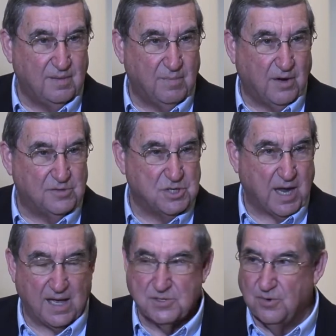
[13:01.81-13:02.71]

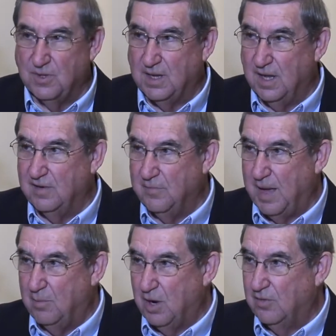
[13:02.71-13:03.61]
Belshazzar, the king of
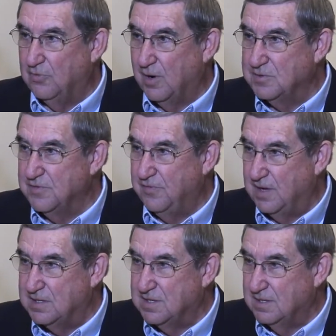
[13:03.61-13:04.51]
Babylon, throws a
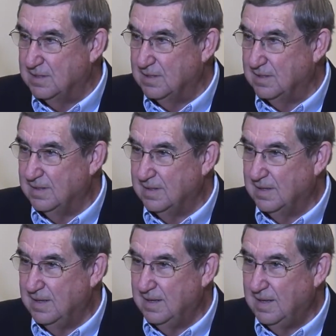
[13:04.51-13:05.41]
feast.
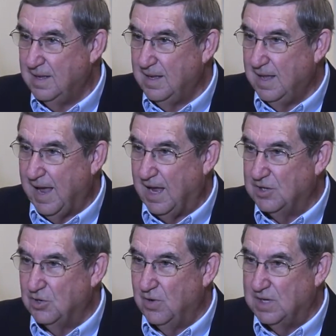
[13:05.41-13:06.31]
And
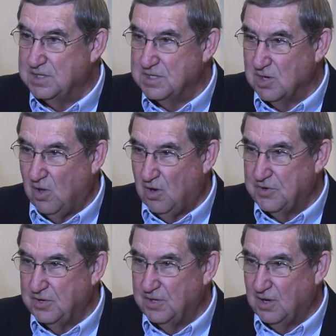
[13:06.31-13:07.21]
to insult
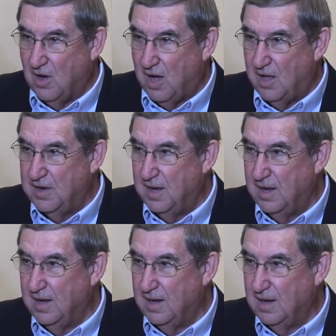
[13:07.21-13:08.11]
the God
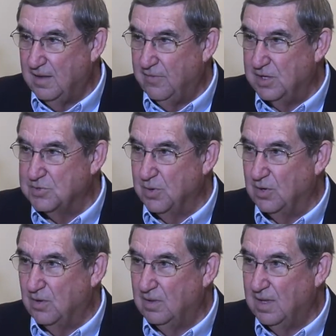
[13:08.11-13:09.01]
of
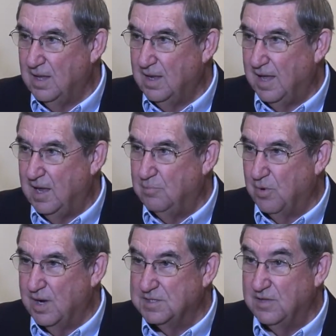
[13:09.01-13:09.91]
Israel, he
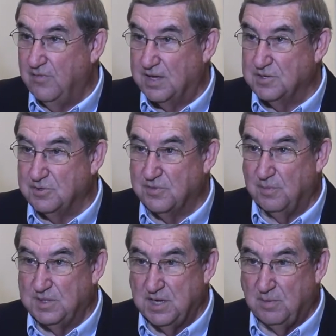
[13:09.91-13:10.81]
brings the vessels from
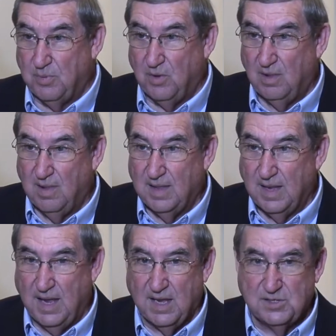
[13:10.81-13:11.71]
the temple
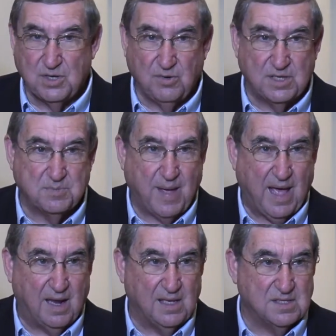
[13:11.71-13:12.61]
into his
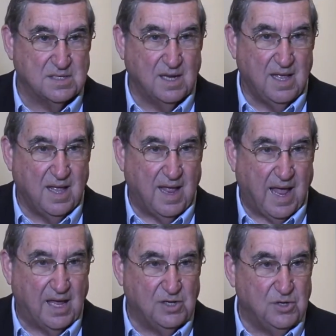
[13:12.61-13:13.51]
palace
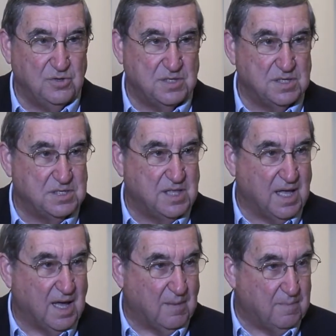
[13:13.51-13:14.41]
and uses
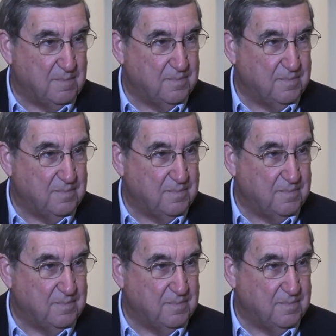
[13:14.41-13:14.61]
them